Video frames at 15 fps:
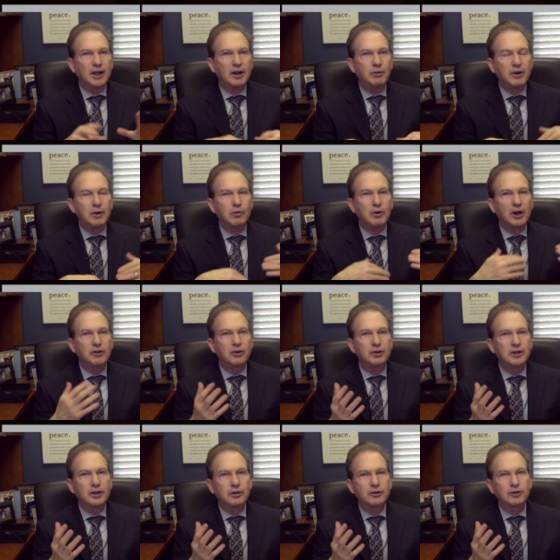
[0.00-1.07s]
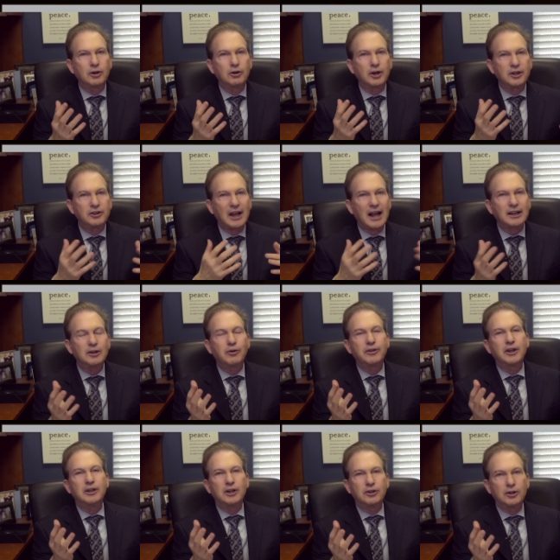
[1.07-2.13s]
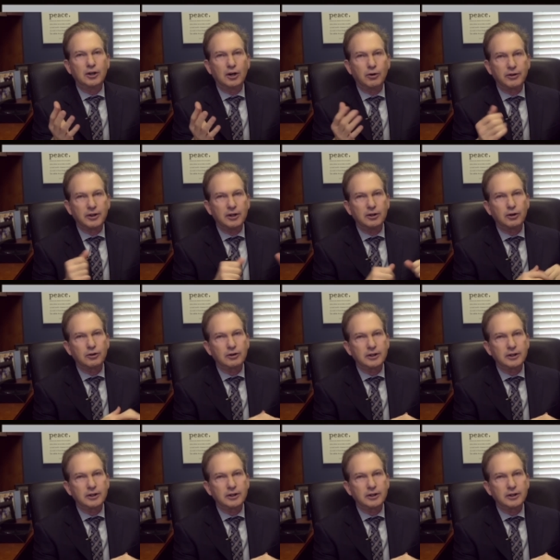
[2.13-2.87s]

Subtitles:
and we can watch our needles go exactly where they need to go within those